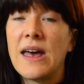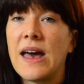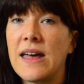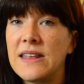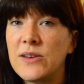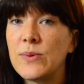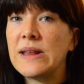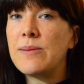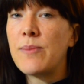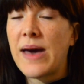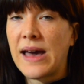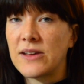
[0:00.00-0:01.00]
and this will
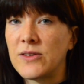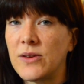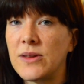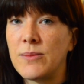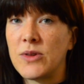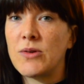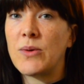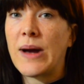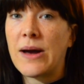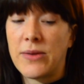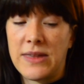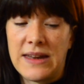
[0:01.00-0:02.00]
impact on them
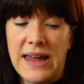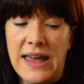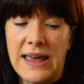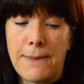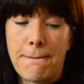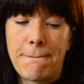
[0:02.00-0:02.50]
throughout the day.